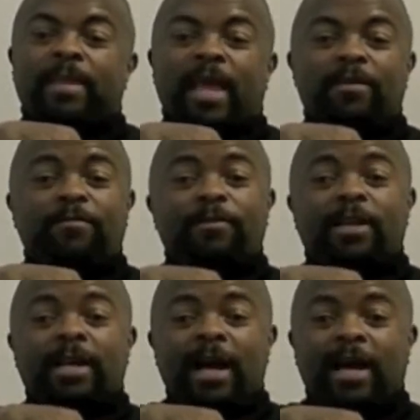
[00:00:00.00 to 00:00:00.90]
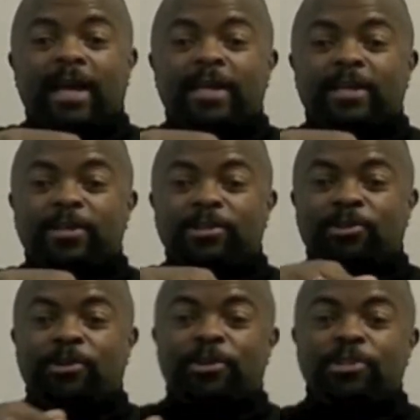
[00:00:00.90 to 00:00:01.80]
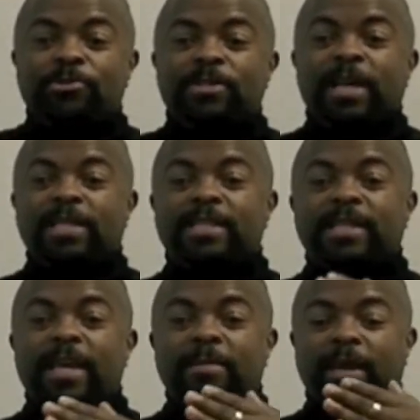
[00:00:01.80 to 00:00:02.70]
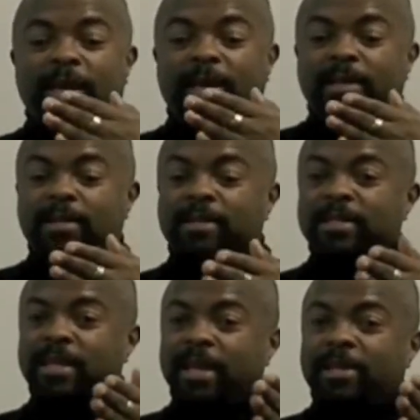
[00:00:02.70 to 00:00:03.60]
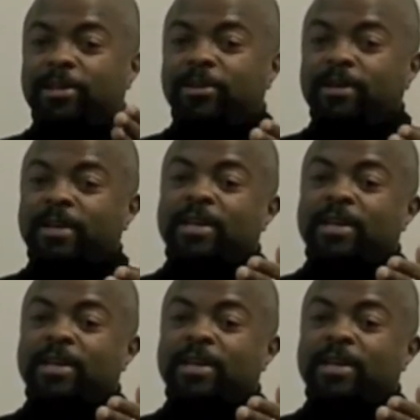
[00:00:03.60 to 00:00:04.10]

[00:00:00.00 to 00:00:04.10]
And for guide, you're going to use that same hand, this hand here,